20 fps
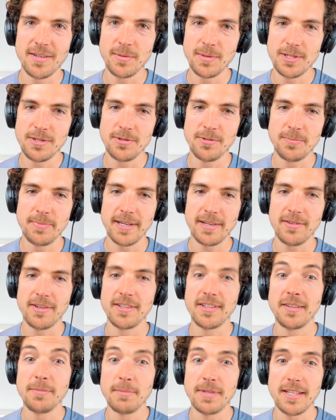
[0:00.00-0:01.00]
with your
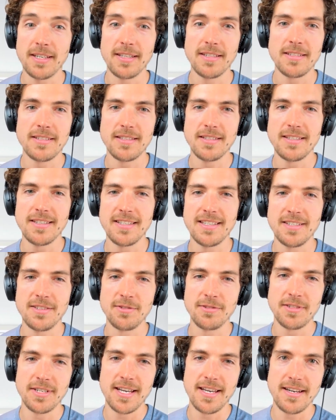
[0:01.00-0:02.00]
background at McKinsey and
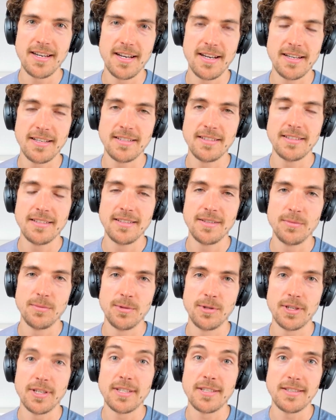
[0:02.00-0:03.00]
your data
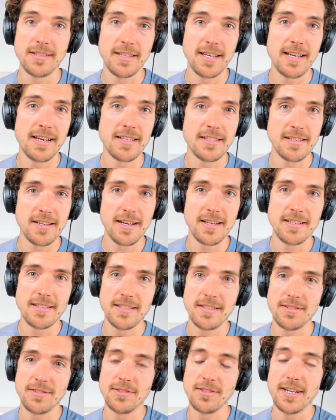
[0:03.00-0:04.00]
work as a data
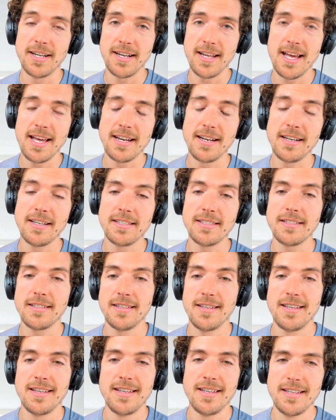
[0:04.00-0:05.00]
scientist or data analyst.
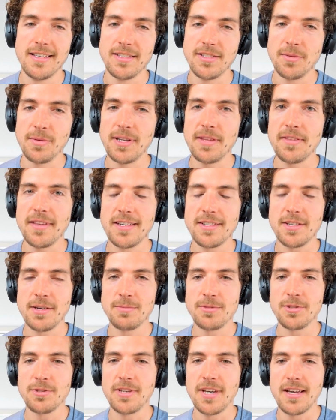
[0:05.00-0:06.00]
So many things
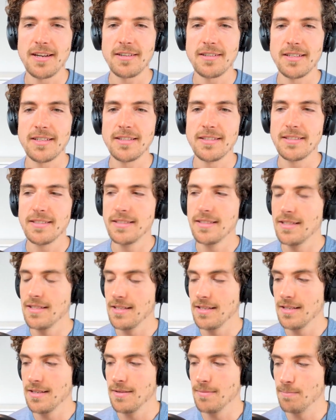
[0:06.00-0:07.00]
come together, and
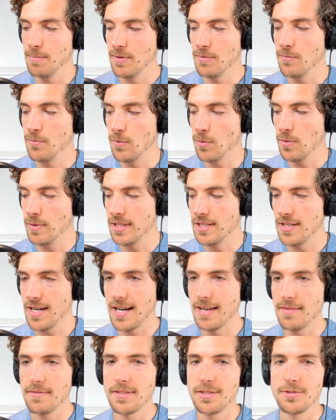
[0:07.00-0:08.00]
before we
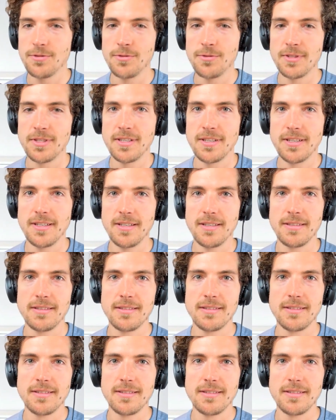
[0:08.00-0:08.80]
dive into the